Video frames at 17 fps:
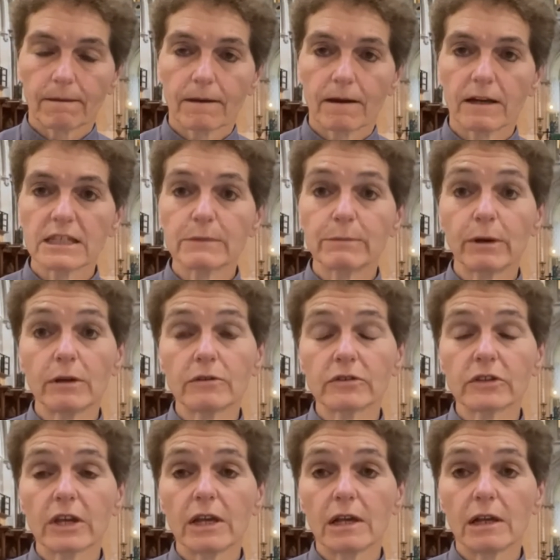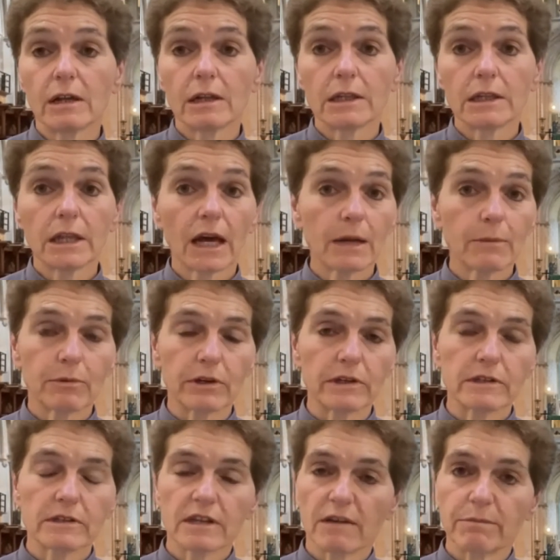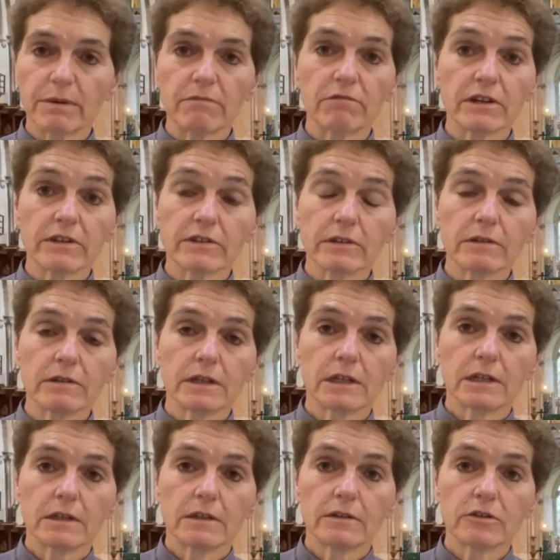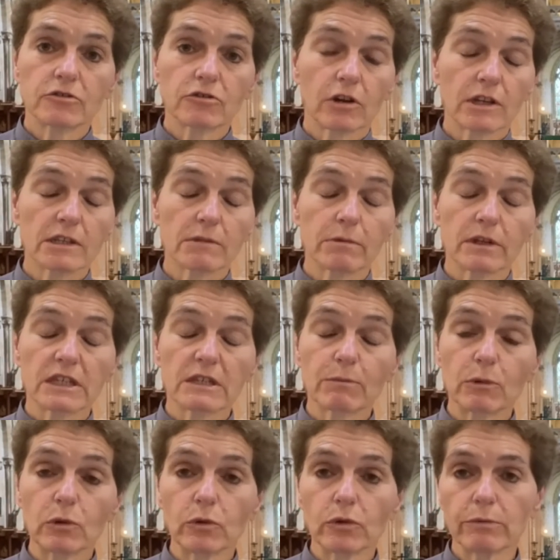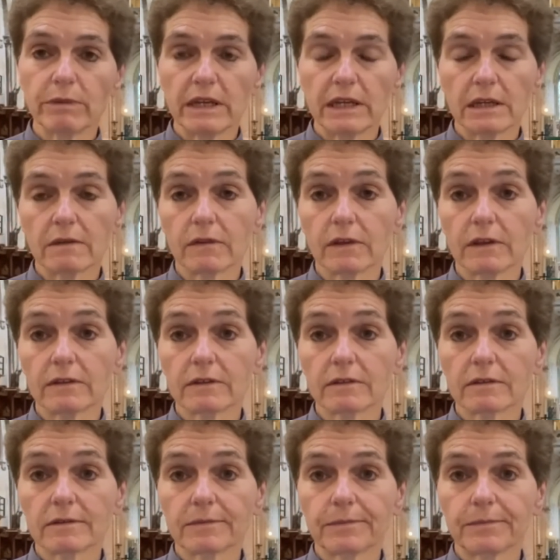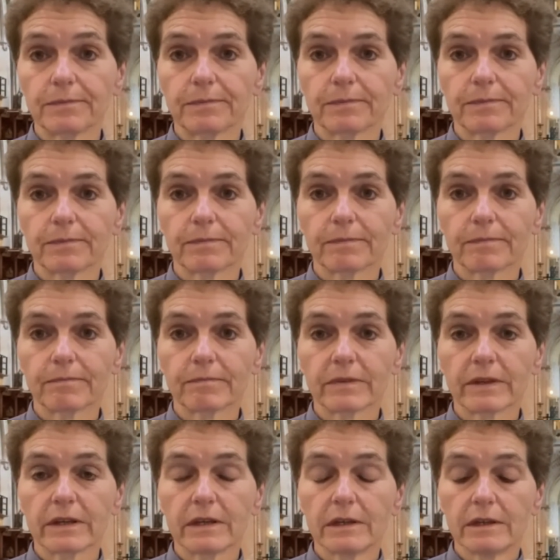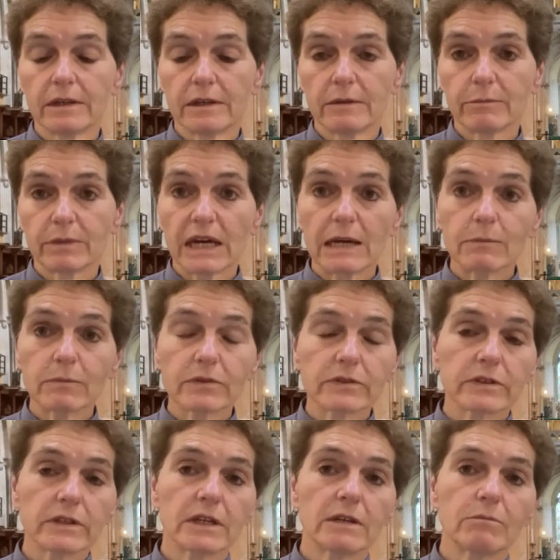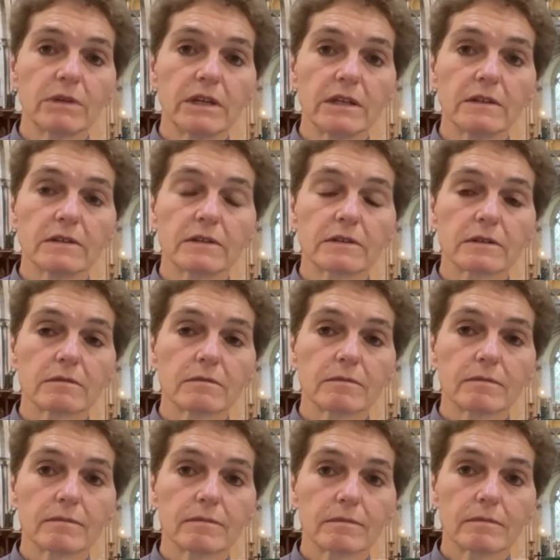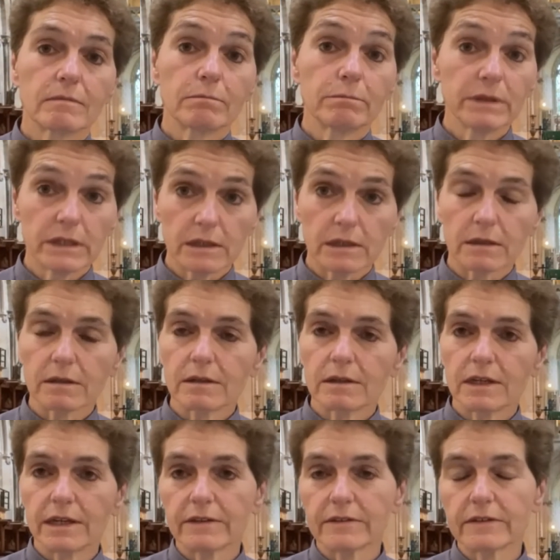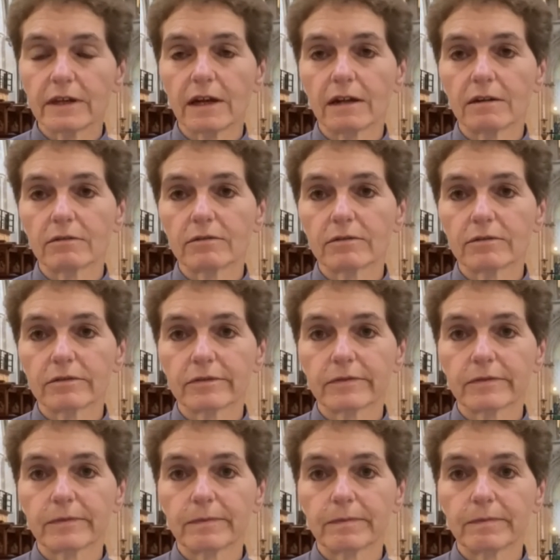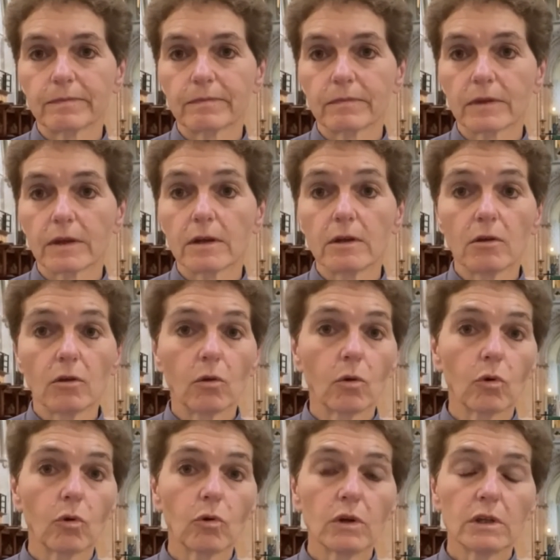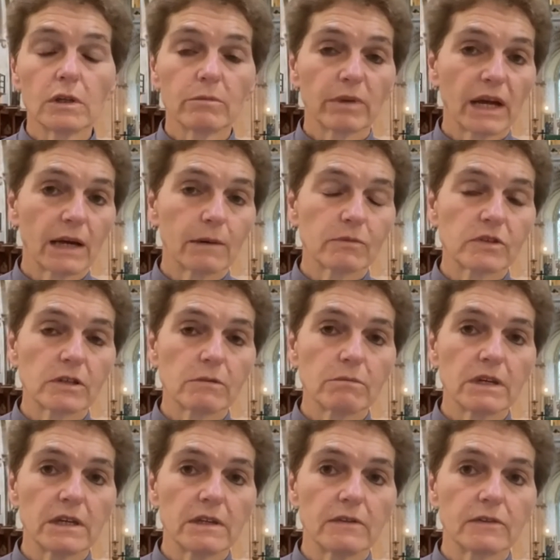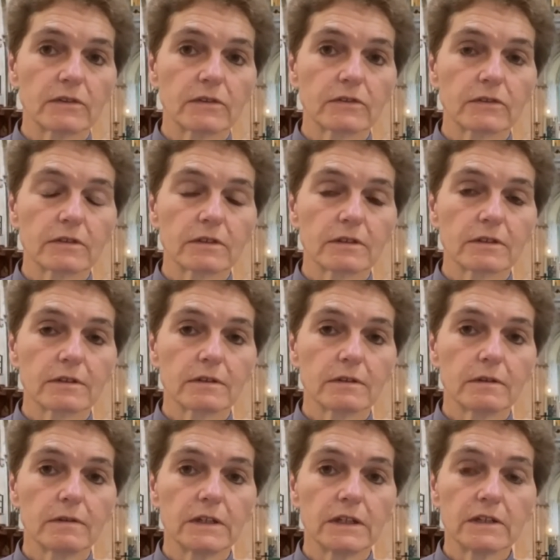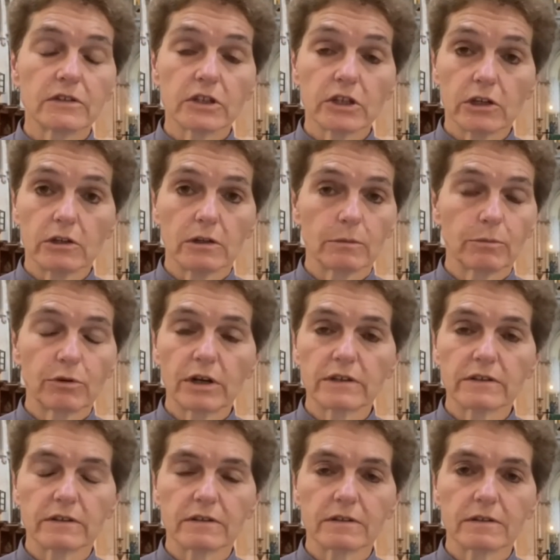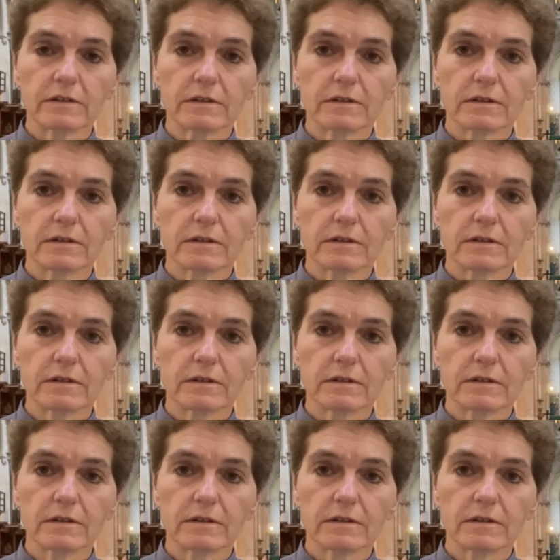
I suppose libraries have been written to try to explore the meaning of this. Perhaps it means being itself, or perhaps it means the eternal present.